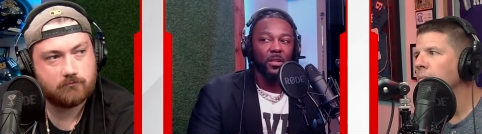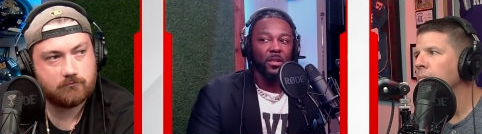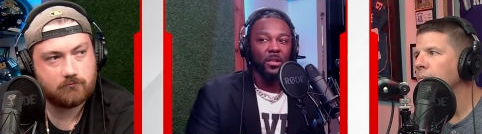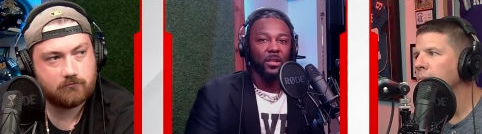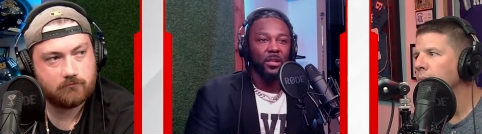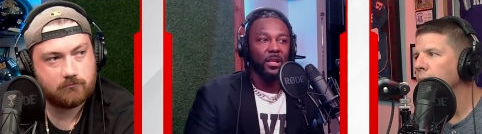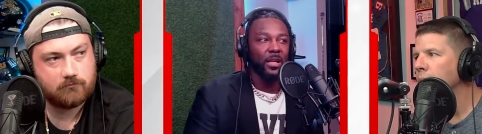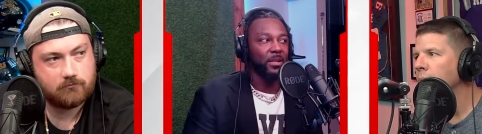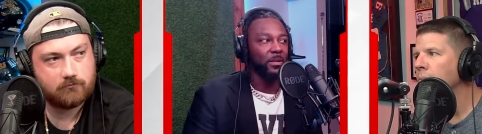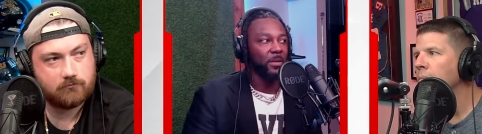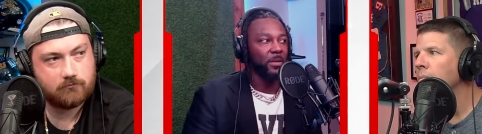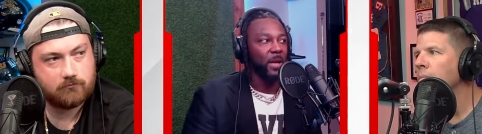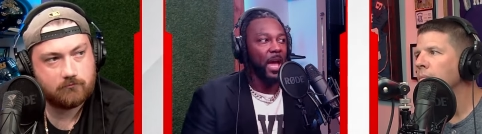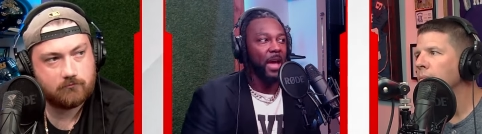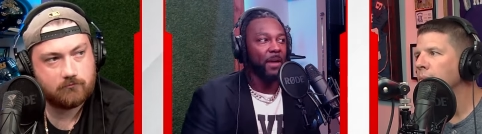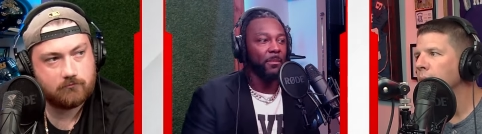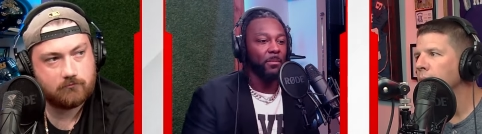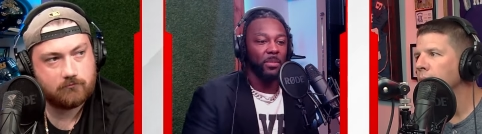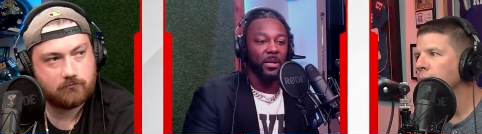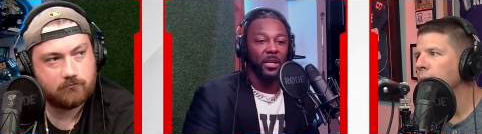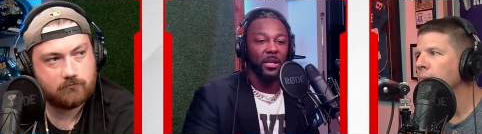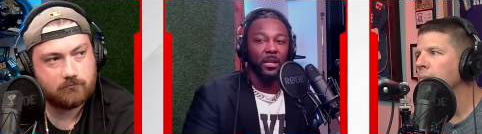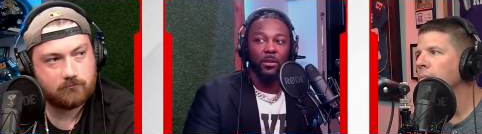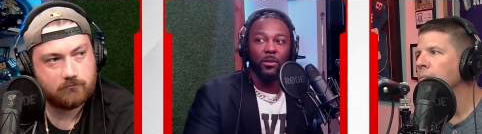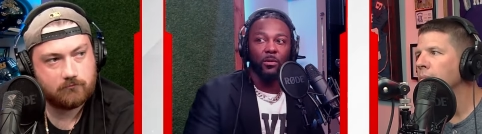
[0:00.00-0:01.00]
Speaker 1: Like have,
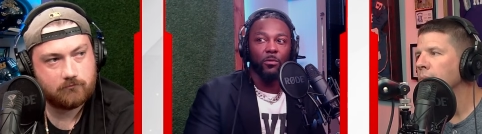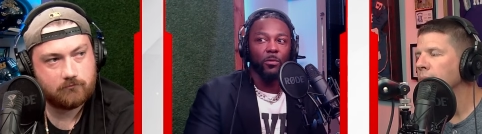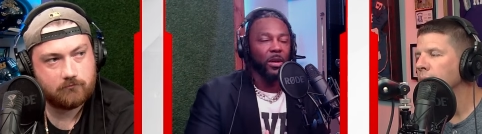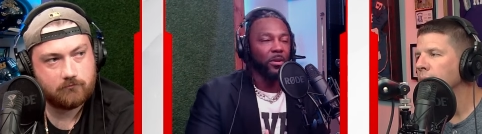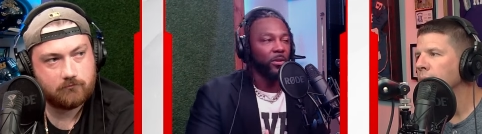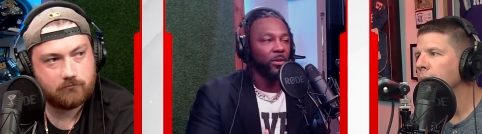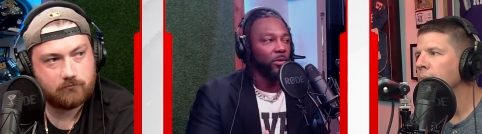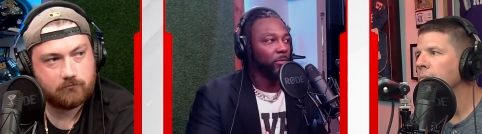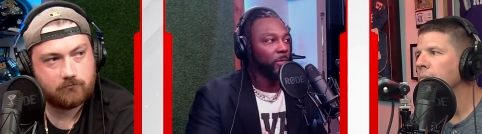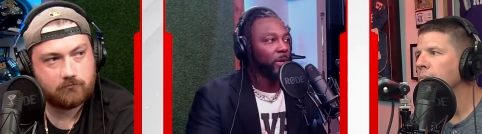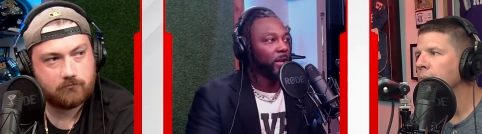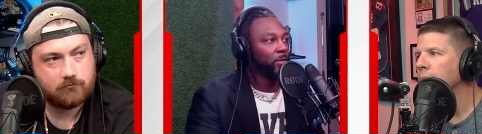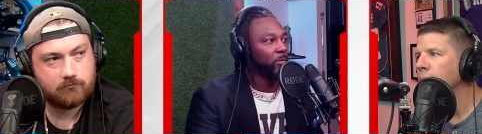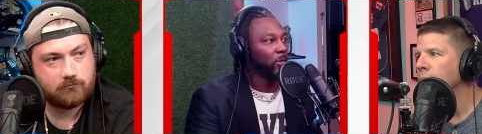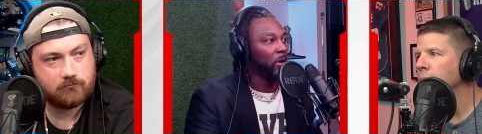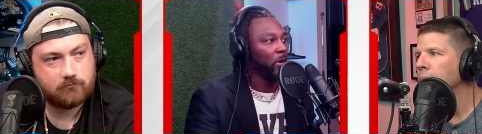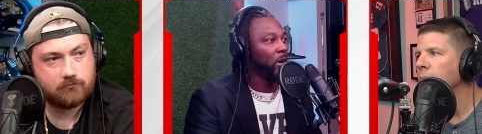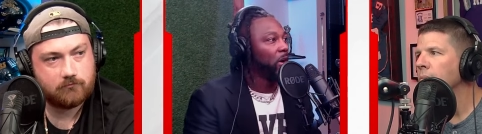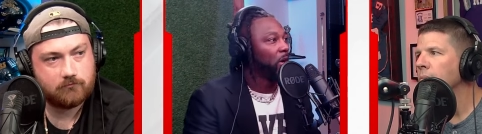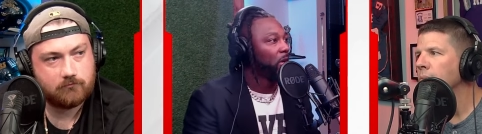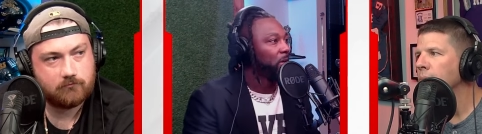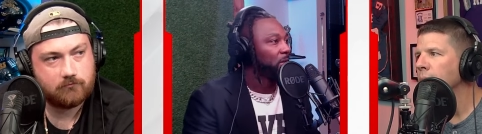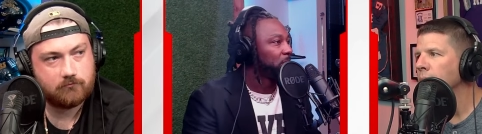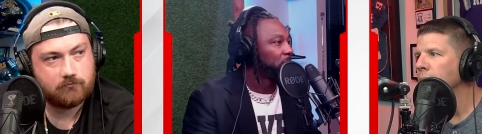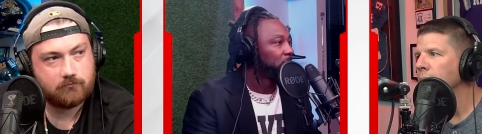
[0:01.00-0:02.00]
being around a Rick
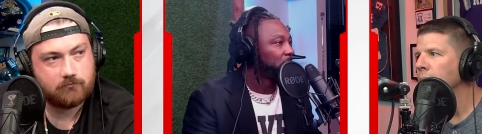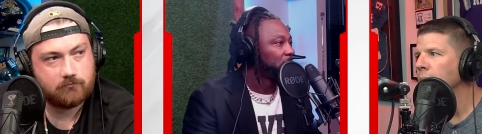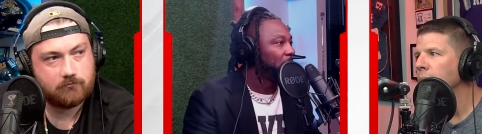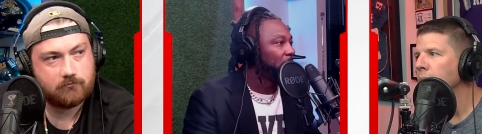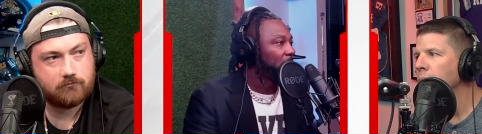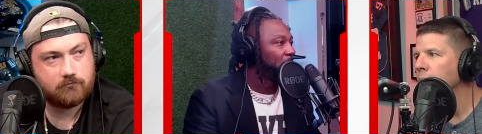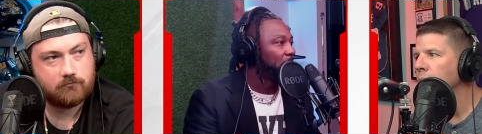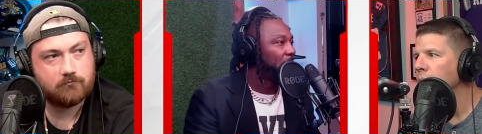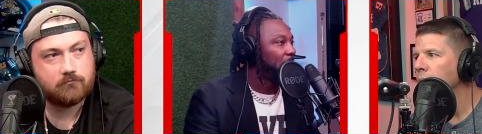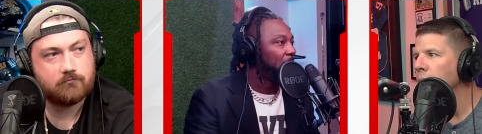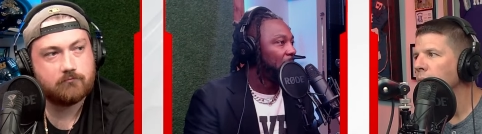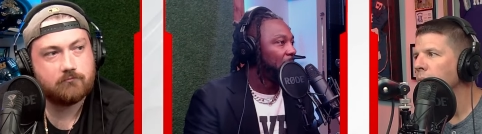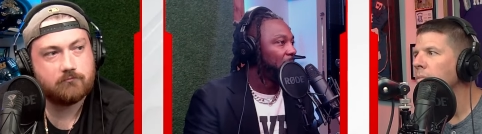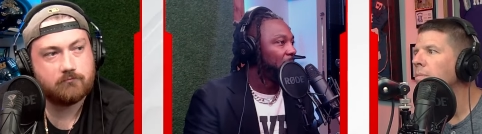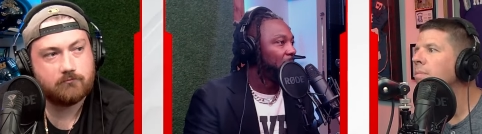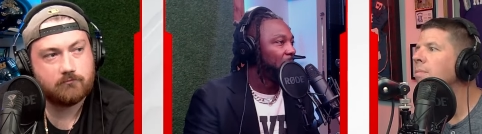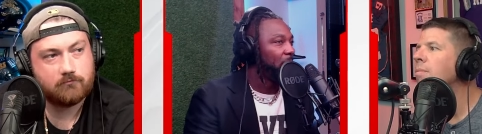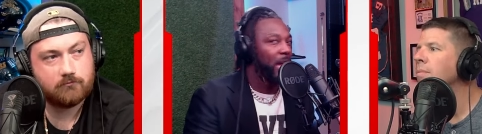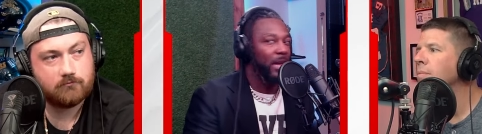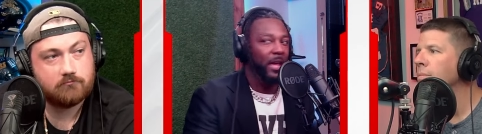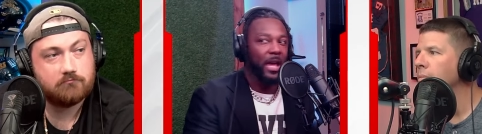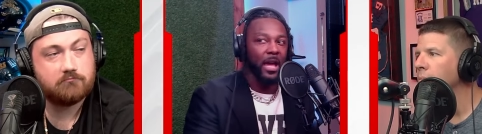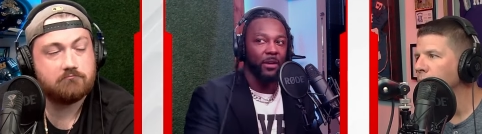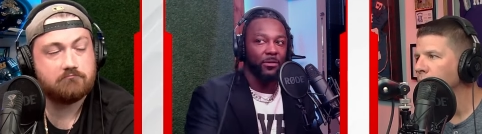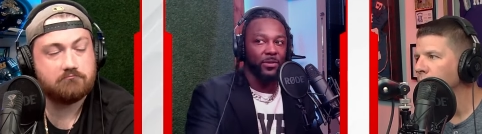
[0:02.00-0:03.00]
Ross, like
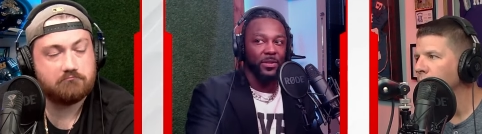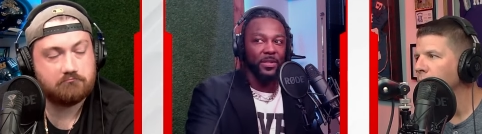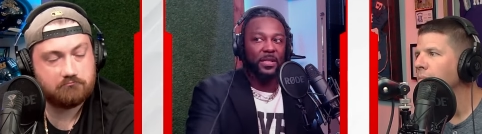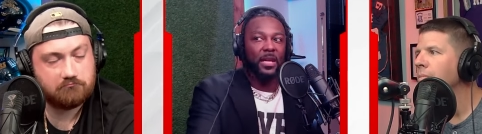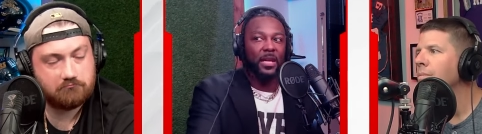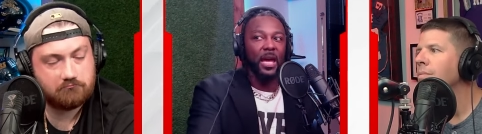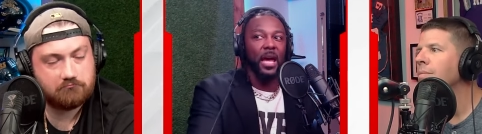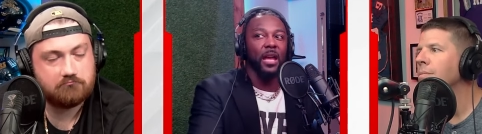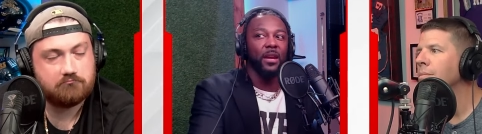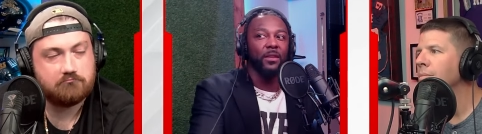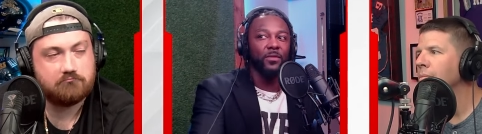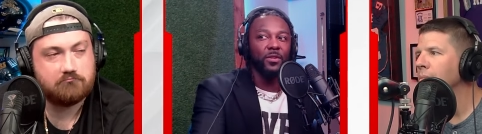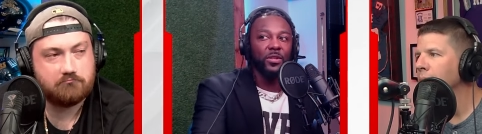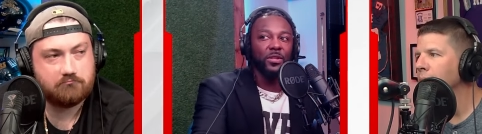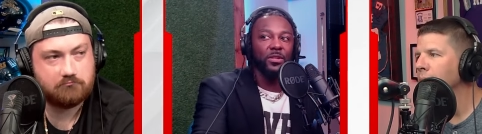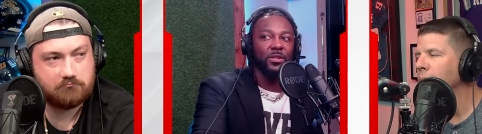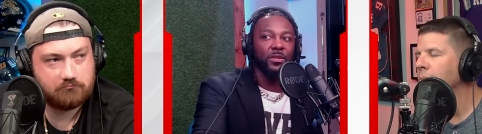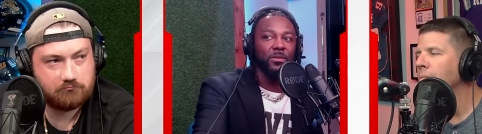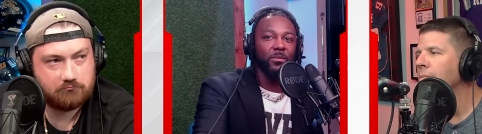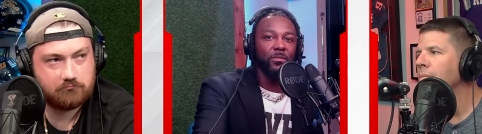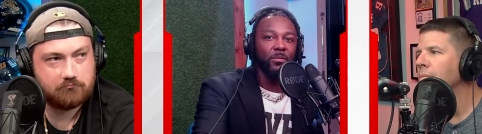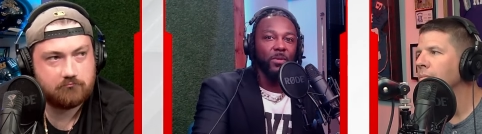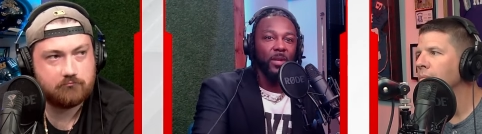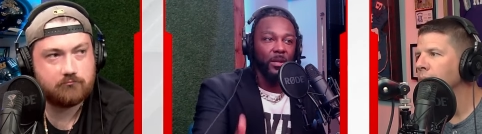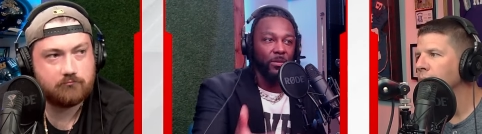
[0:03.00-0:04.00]
outside of just
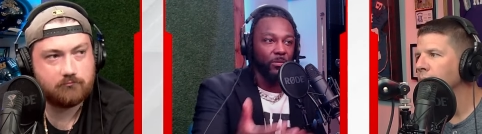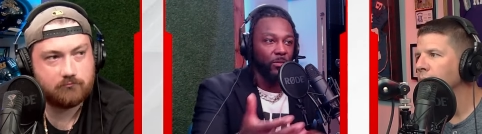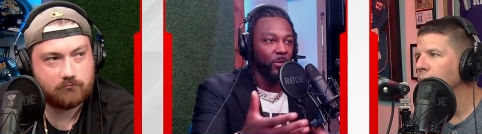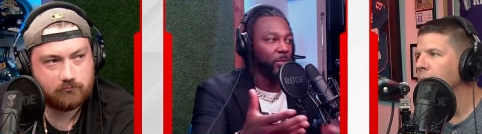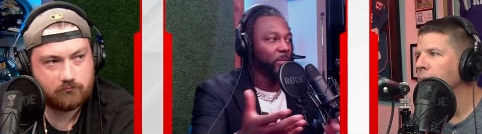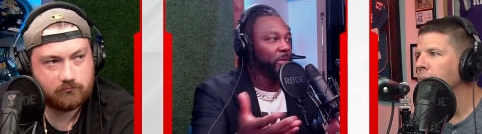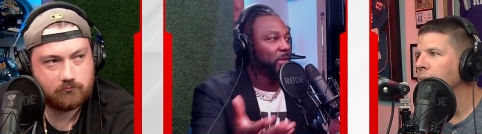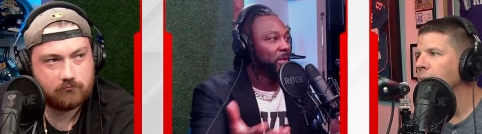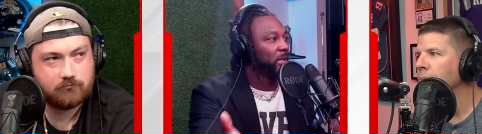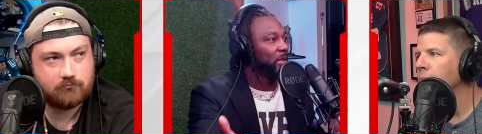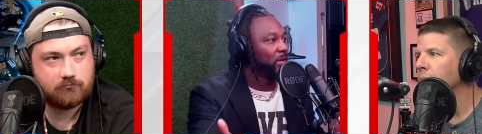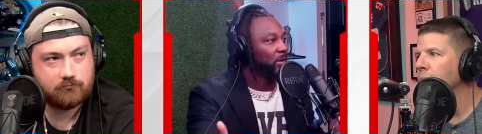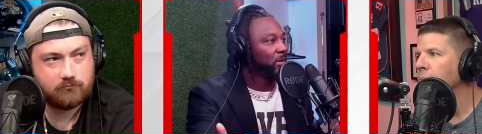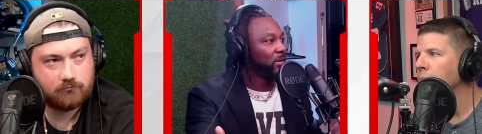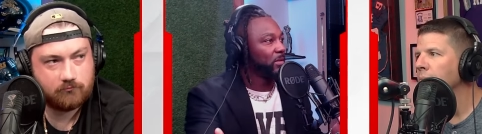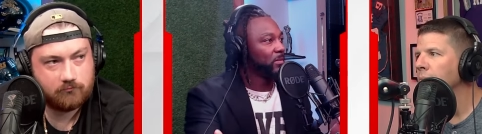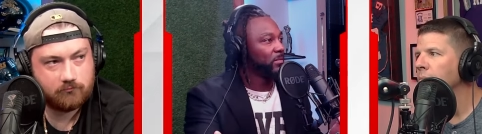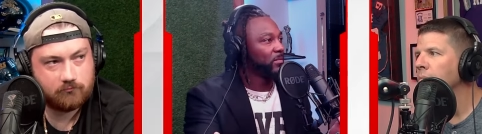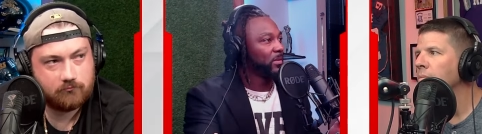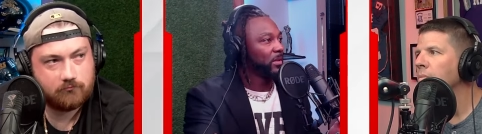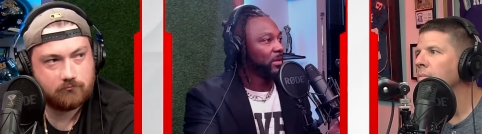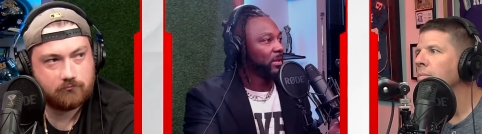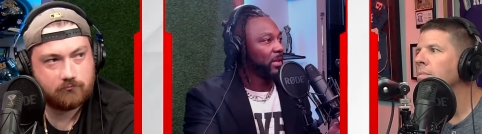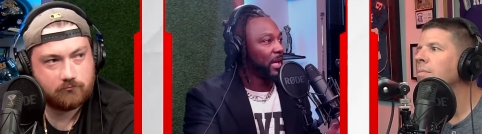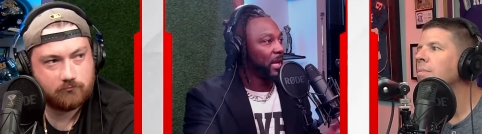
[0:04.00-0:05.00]
like what we did
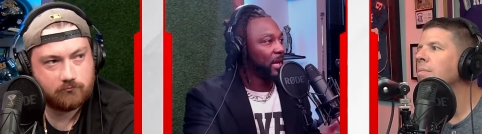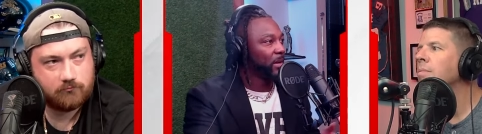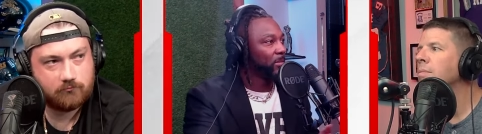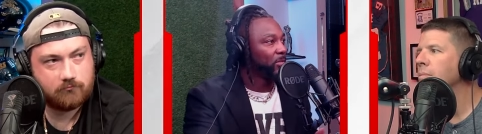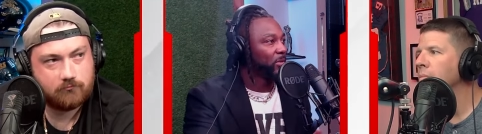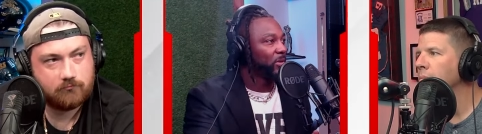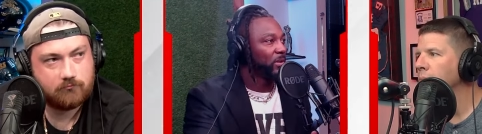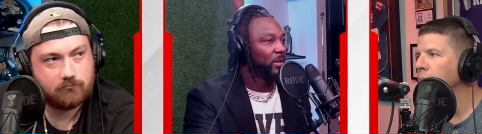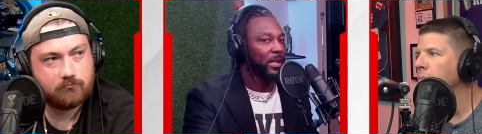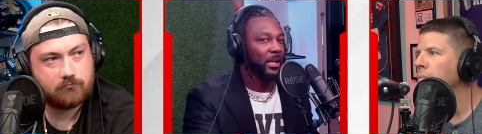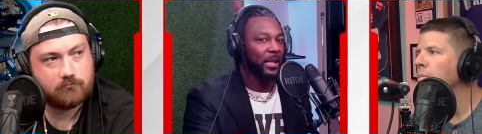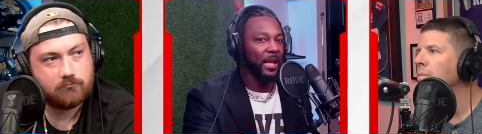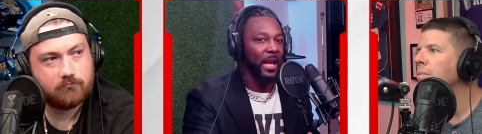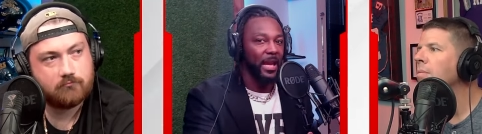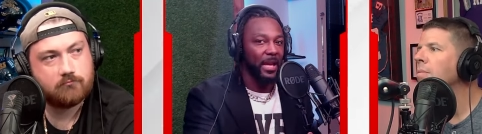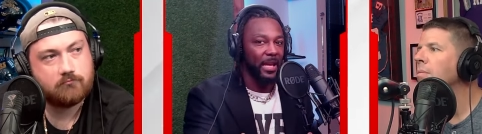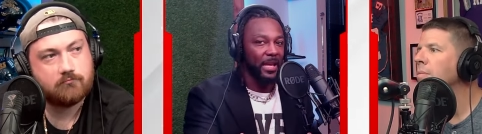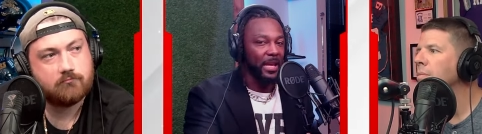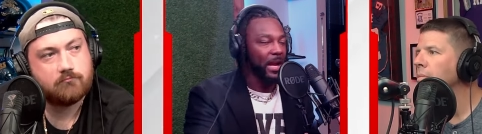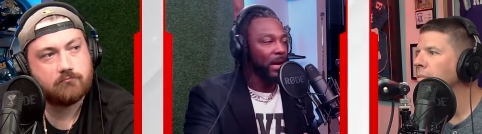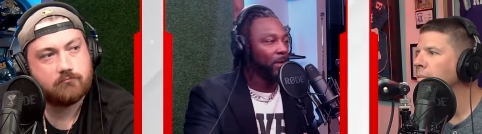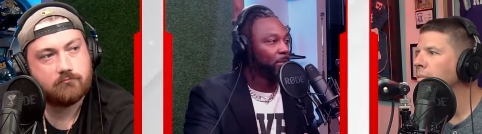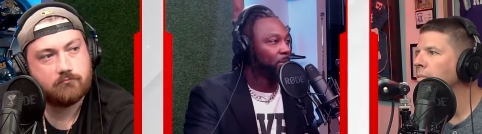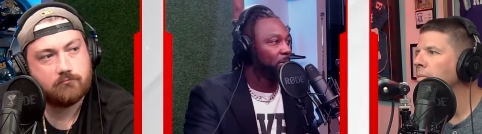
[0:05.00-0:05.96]
on the camera and like hanging out